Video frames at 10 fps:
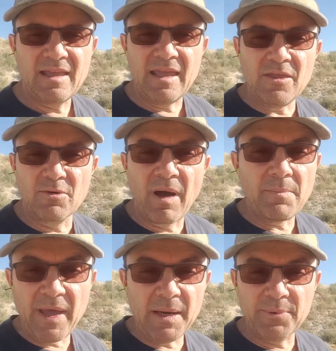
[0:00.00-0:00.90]
either
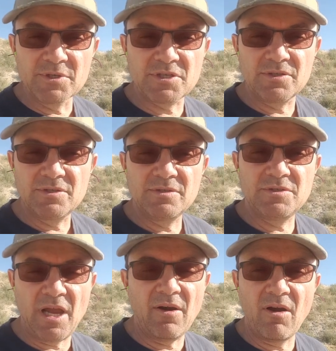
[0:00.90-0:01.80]
my papers
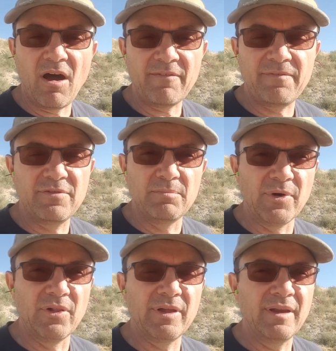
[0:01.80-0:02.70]
tear off of the
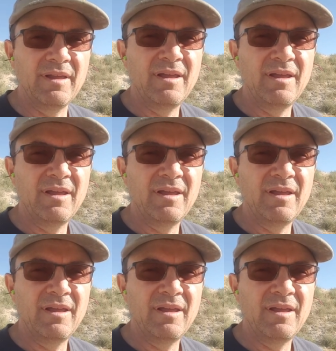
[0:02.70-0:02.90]
bullet